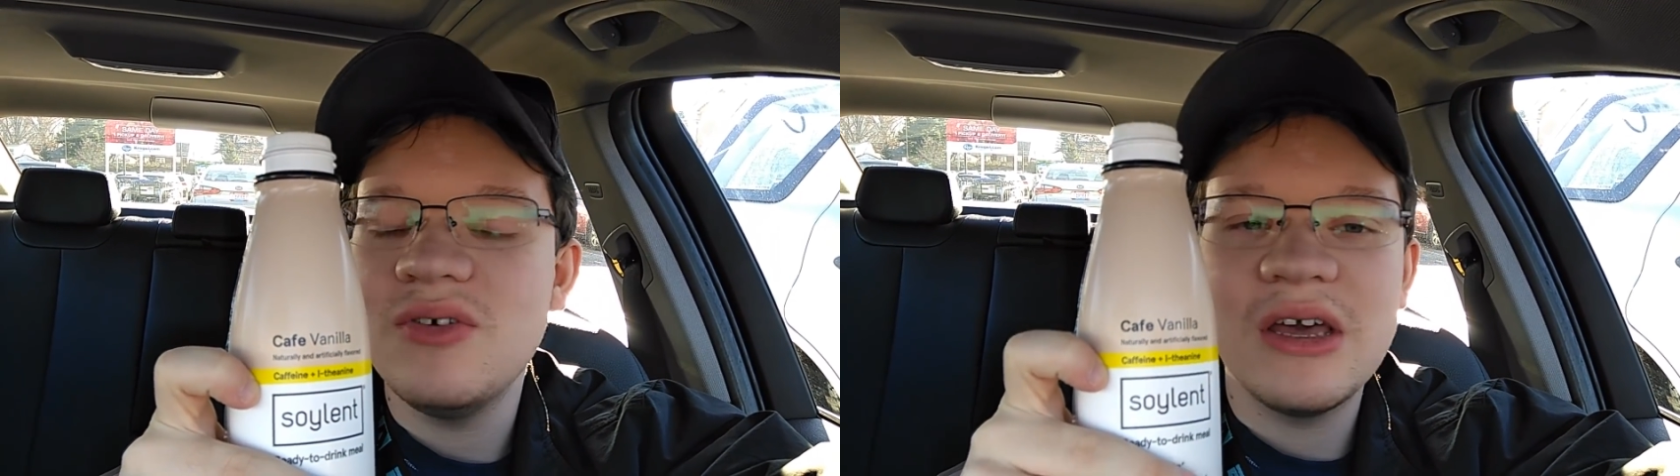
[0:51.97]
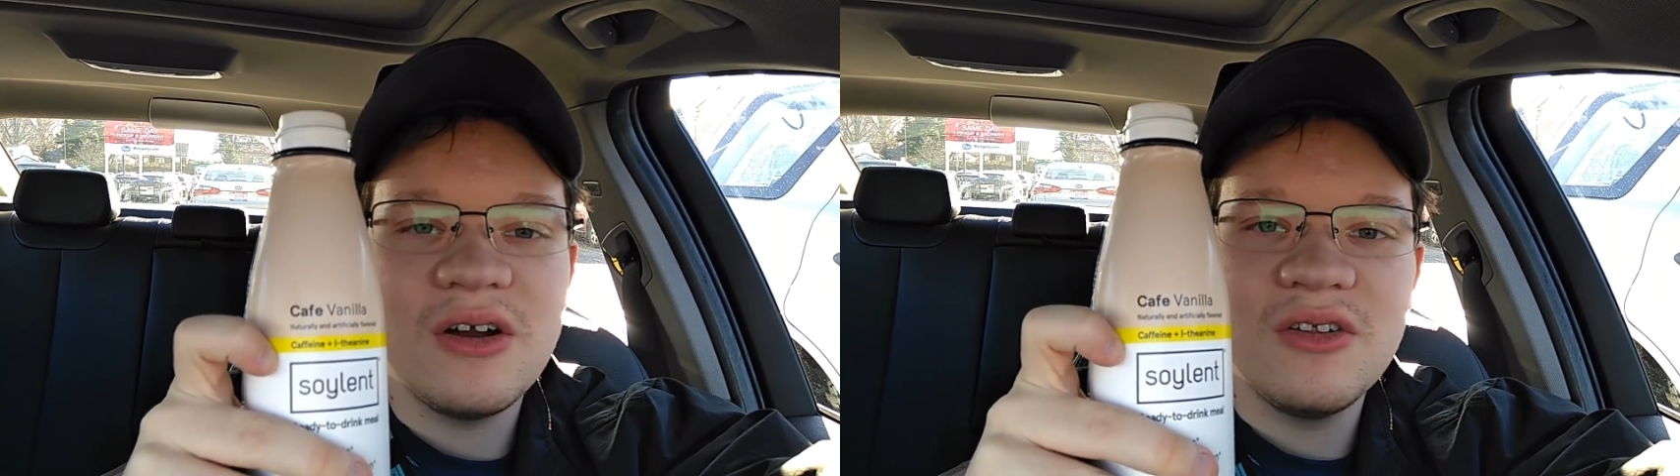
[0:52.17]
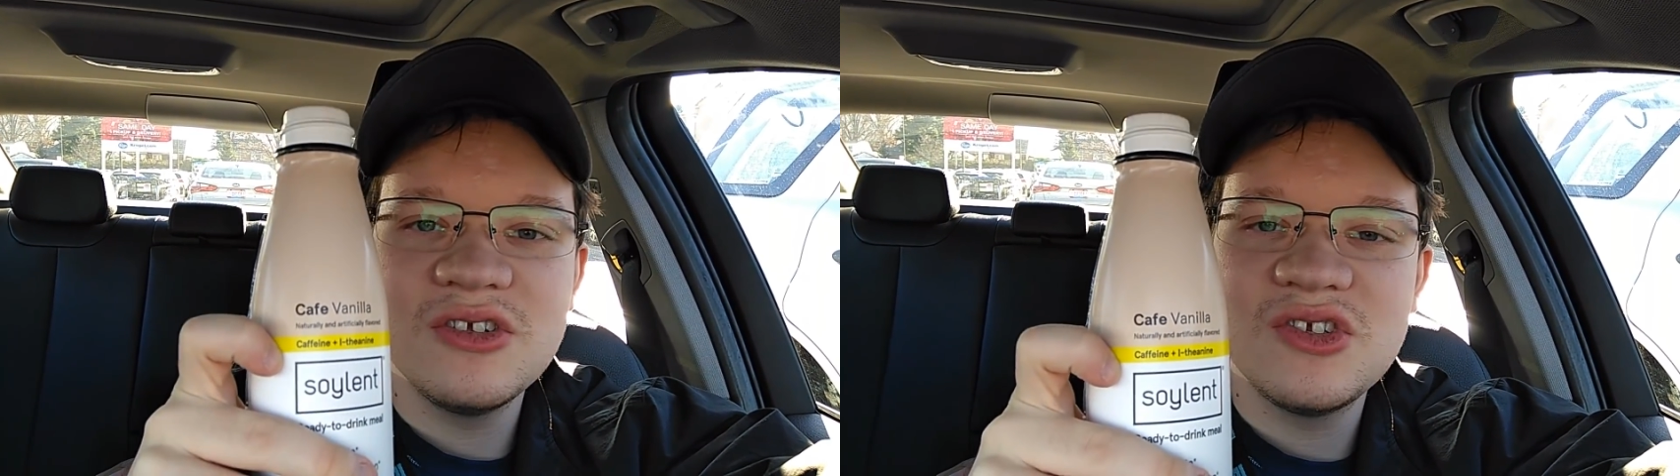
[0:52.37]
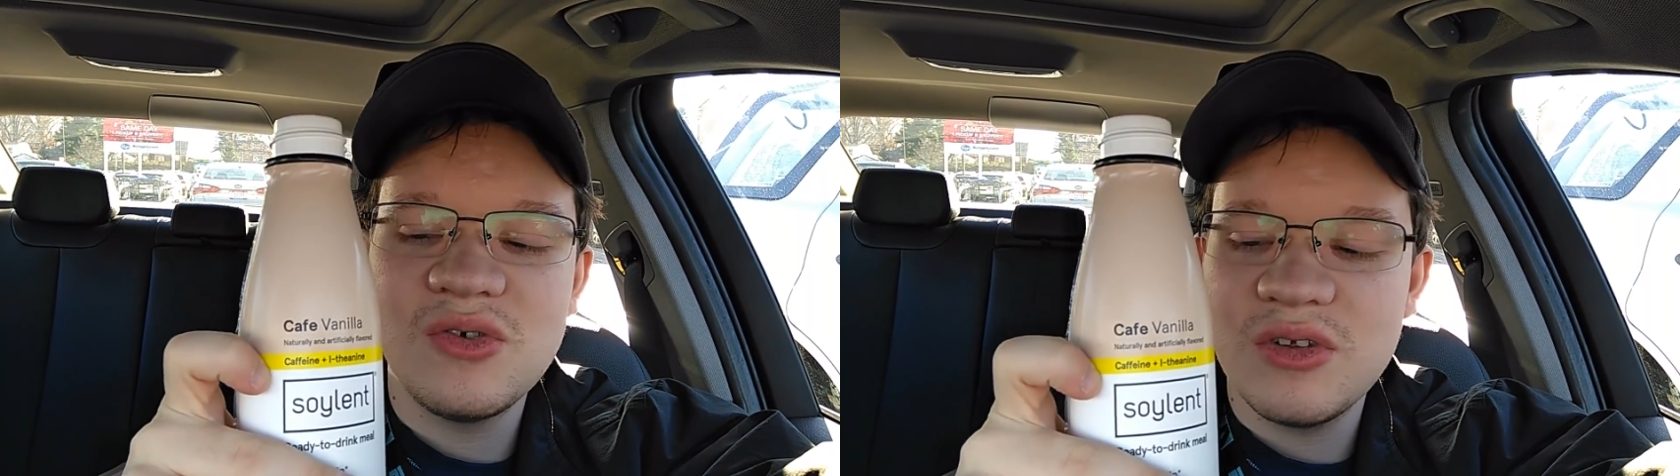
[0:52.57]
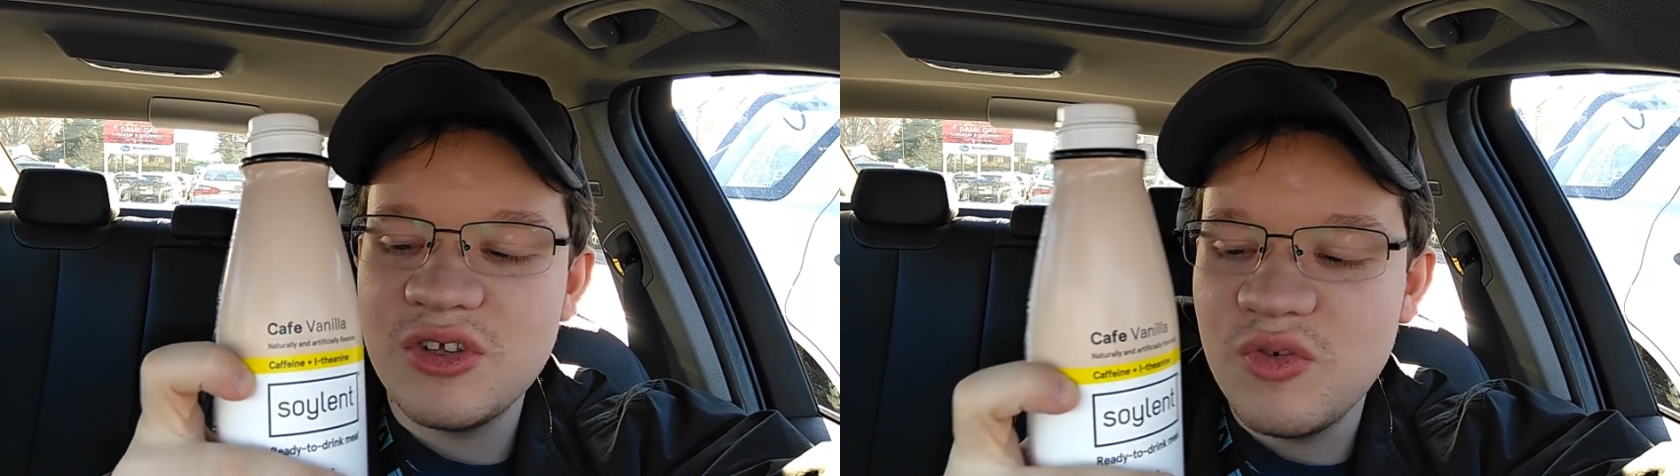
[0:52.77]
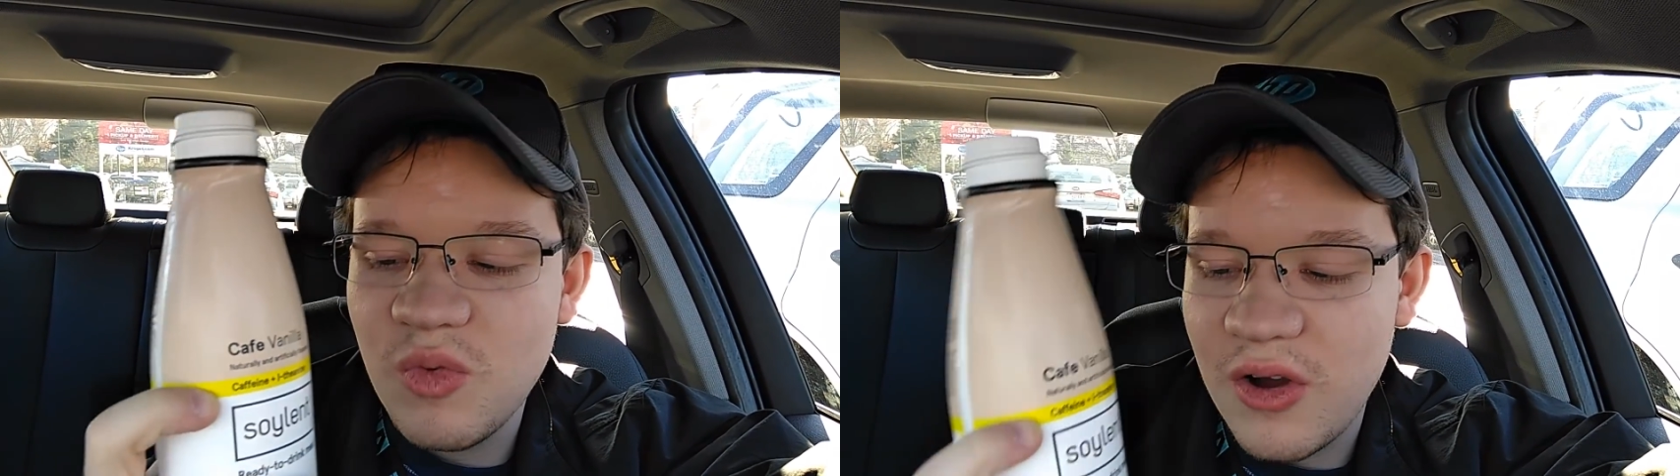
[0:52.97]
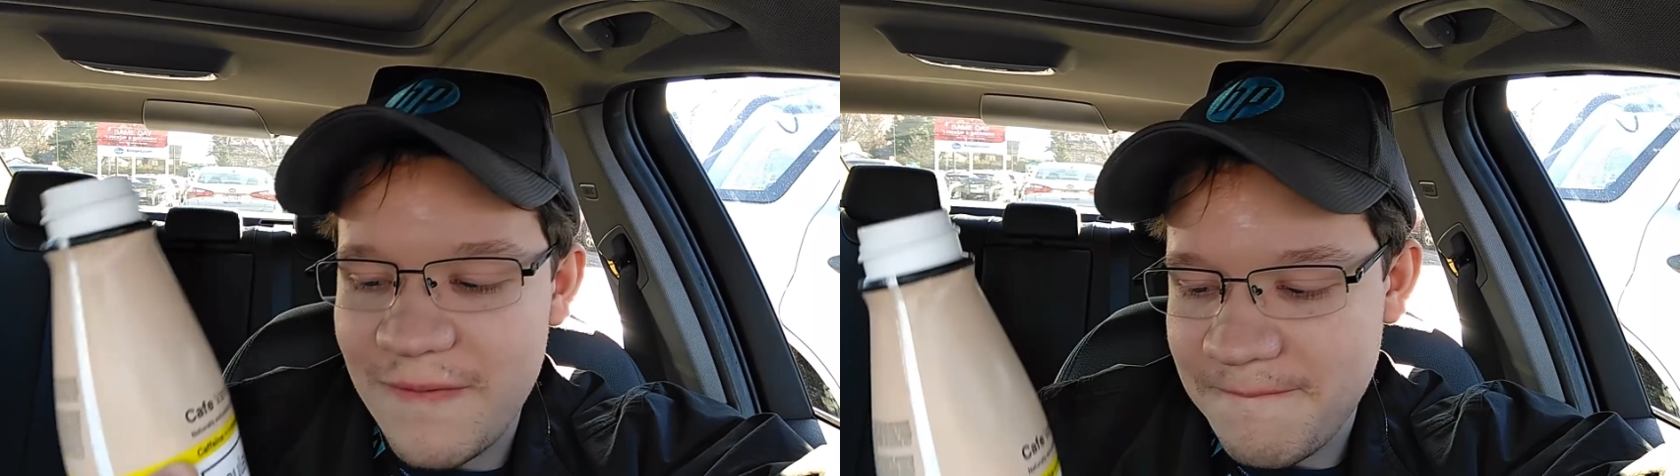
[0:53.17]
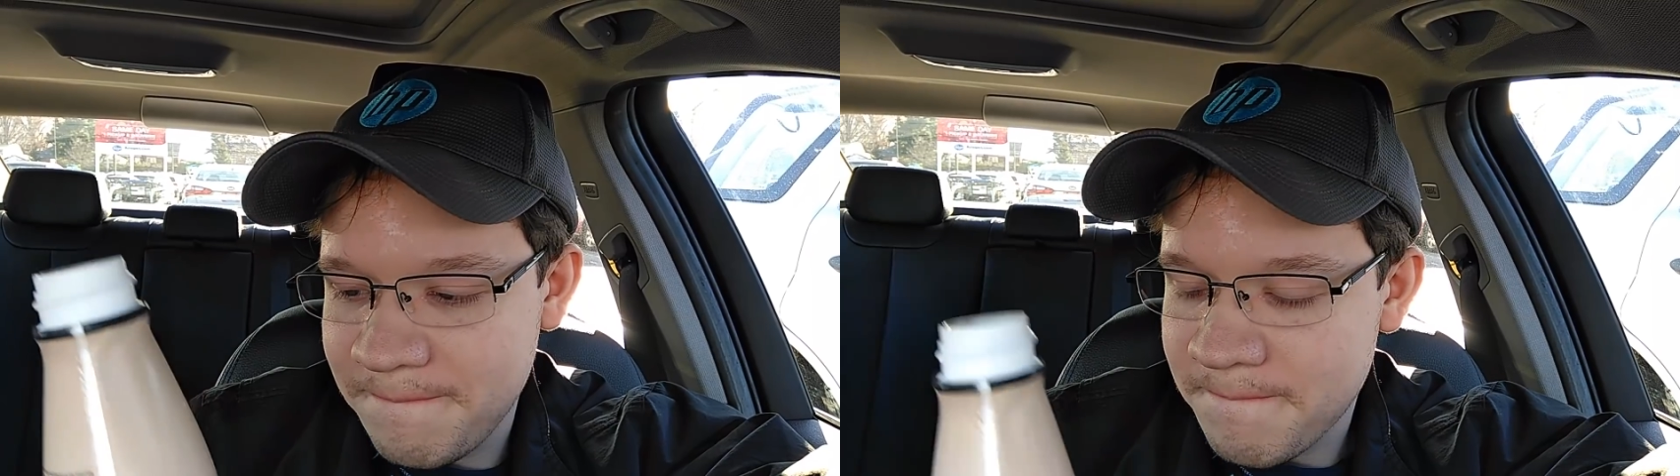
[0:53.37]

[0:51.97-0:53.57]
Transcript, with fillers: You get all the soylent you want.